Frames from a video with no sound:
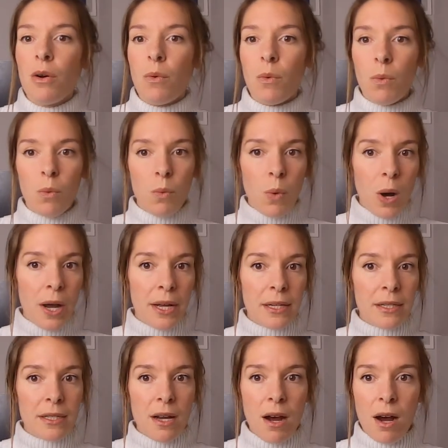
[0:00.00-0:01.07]

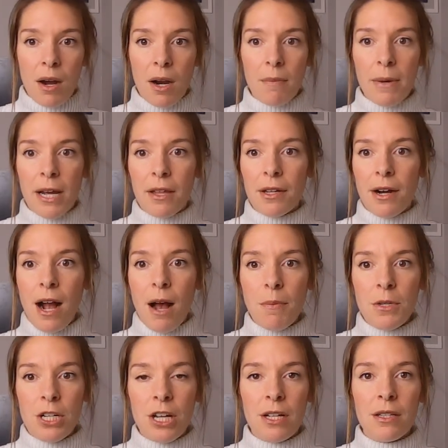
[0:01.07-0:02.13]
what are my other
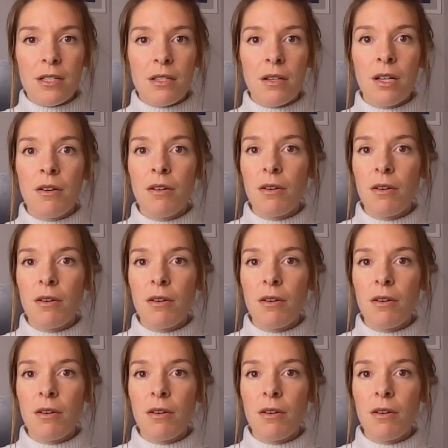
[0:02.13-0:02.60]
options,